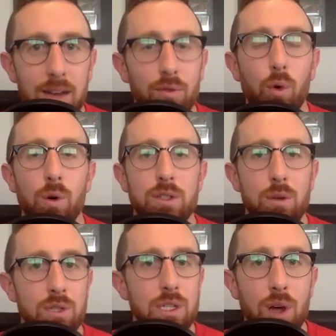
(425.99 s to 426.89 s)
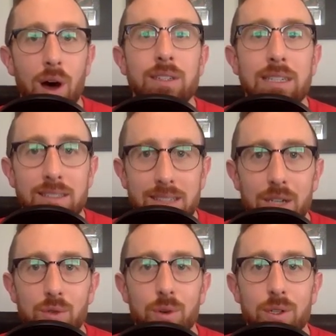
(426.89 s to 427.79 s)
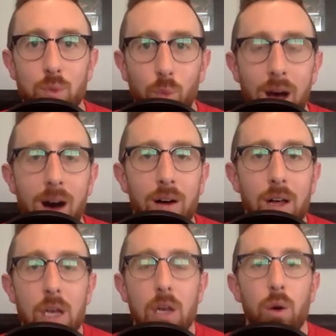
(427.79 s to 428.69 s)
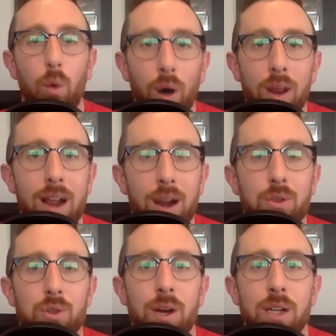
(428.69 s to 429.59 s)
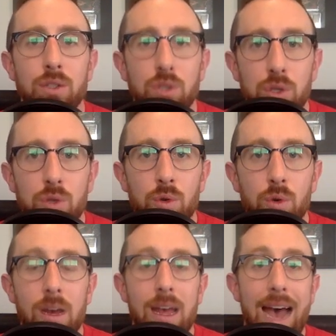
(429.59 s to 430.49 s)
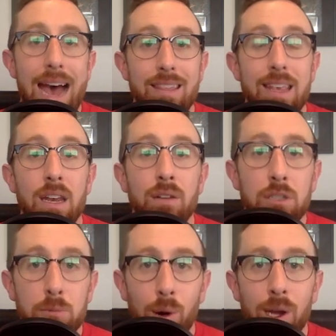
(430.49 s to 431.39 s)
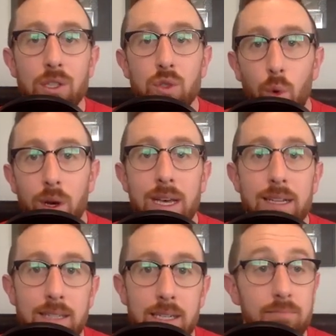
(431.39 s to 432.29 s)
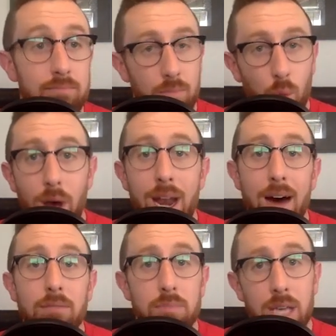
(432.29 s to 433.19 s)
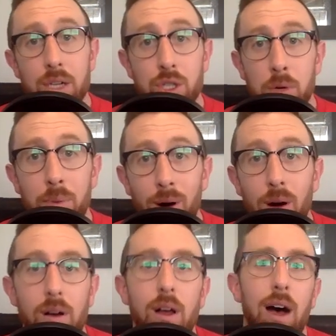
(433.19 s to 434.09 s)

And of course, there was the daunting schedule as well. What did Ed Orgeron do at the end of spring in 2018? Went out, got Joe Burrow.